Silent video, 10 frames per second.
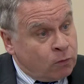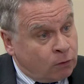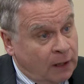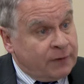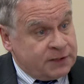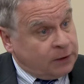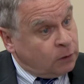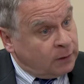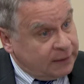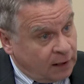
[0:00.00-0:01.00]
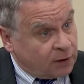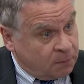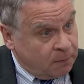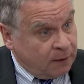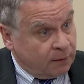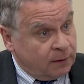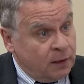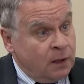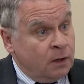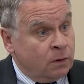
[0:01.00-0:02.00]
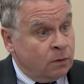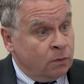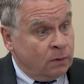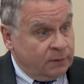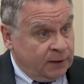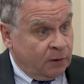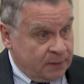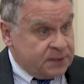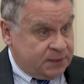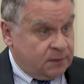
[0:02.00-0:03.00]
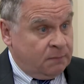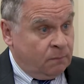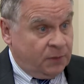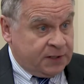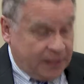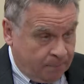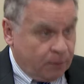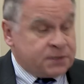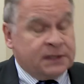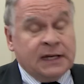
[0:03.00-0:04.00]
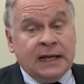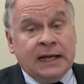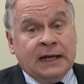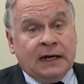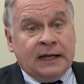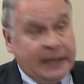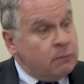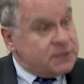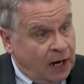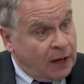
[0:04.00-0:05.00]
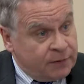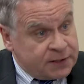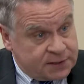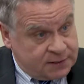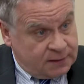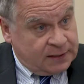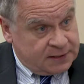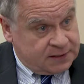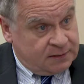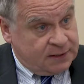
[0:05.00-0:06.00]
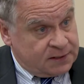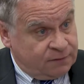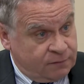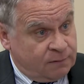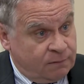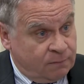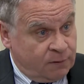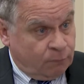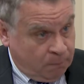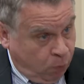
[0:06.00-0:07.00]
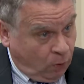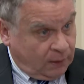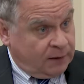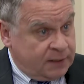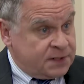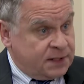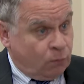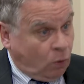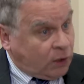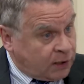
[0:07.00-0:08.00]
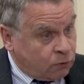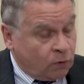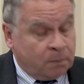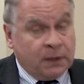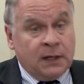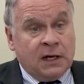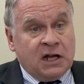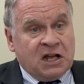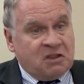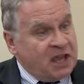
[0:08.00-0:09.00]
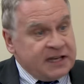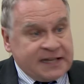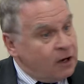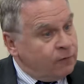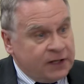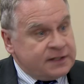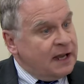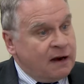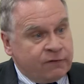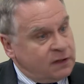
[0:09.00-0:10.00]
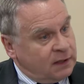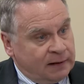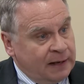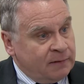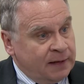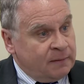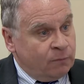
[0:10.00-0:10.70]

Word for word: who are on this, including Dr. Beard, who you know is we'll be talking the top to person. Yeah, he was on this this this report, this uh, working group. They delved into everything. They, they